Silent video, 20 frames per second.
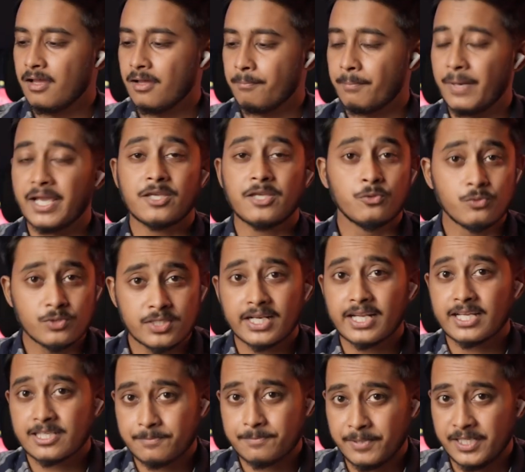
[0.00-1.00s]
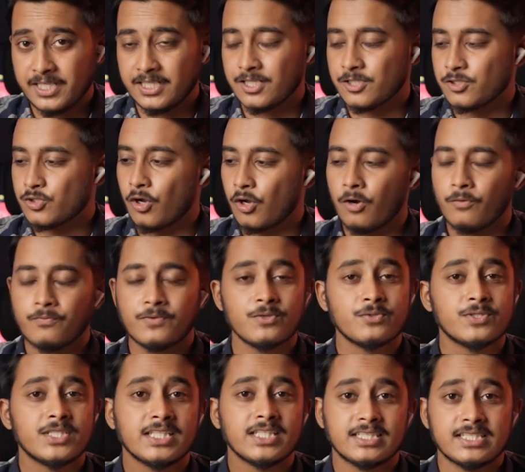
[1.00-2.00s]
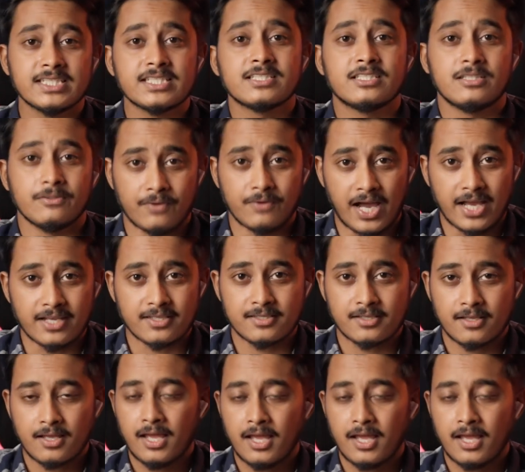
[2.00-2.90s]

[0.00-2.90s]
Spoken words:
my user experience of using this device.